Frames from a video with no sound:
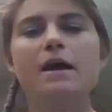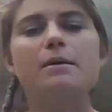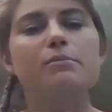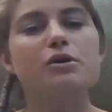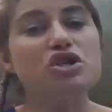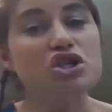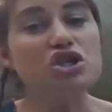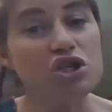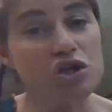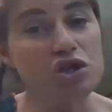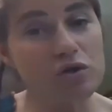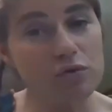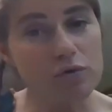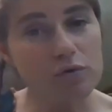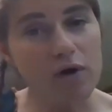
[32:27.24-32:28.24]
But
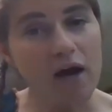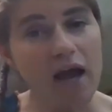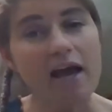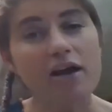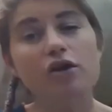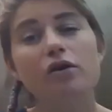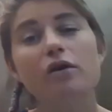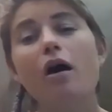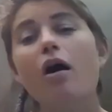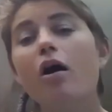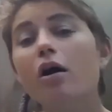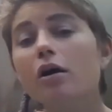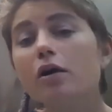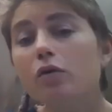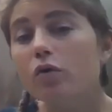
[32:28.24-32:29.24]
you and your
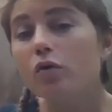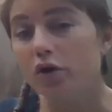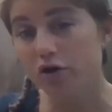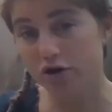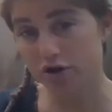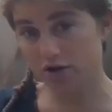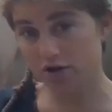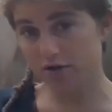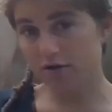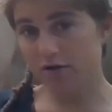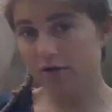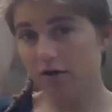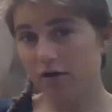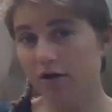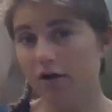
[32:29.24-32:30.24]
heart horse
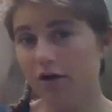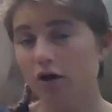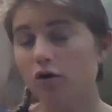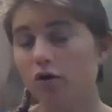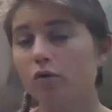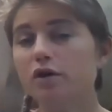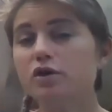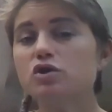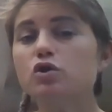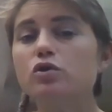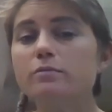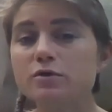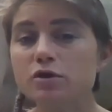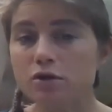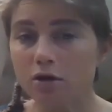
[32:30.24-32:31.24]
going to
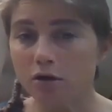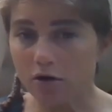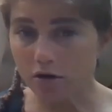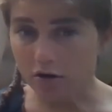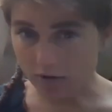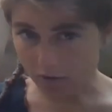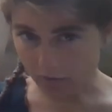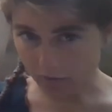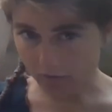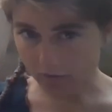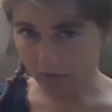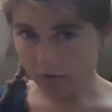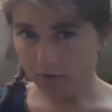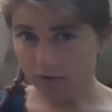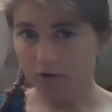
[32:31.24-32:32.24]
observe
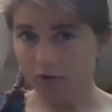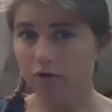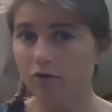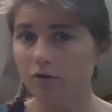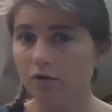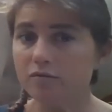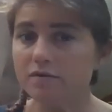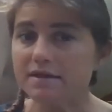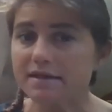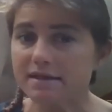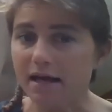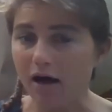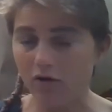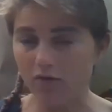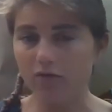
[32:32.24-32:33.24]
your own
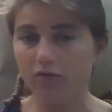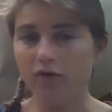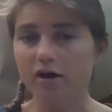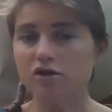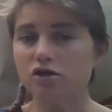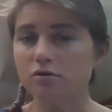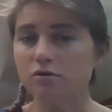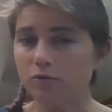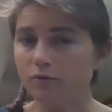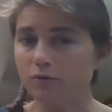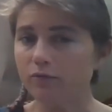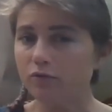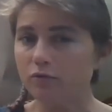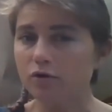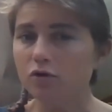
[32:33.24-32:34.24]
self as you
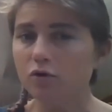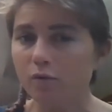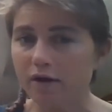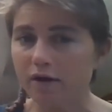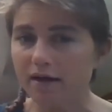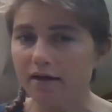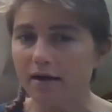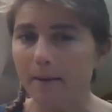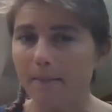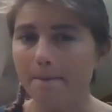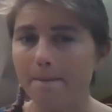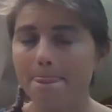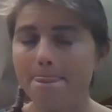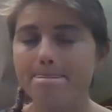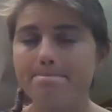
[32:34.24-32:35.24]
move through your week.
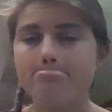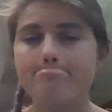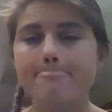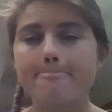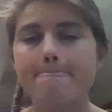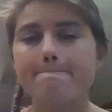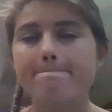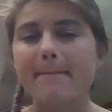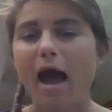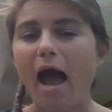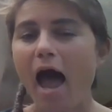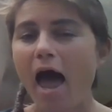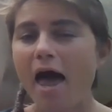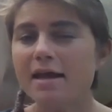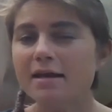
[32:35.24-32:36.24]

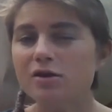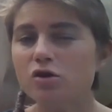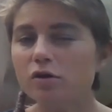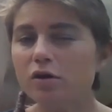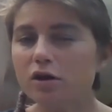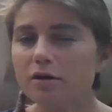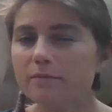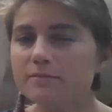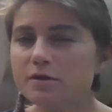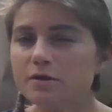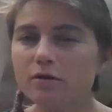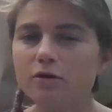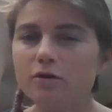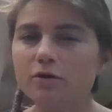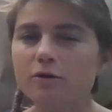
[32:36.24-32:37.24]
And you're going to
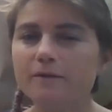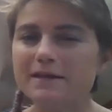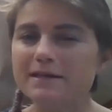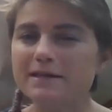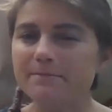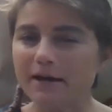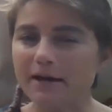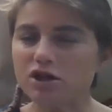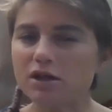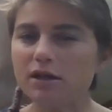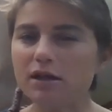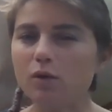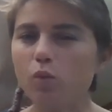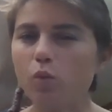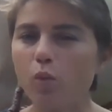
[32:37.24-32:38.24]
observe,
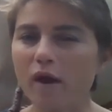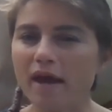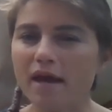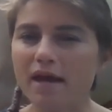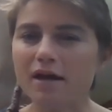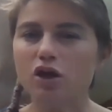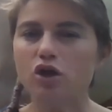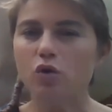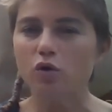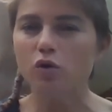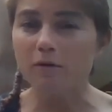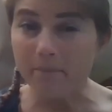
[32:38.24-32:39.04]
especially when your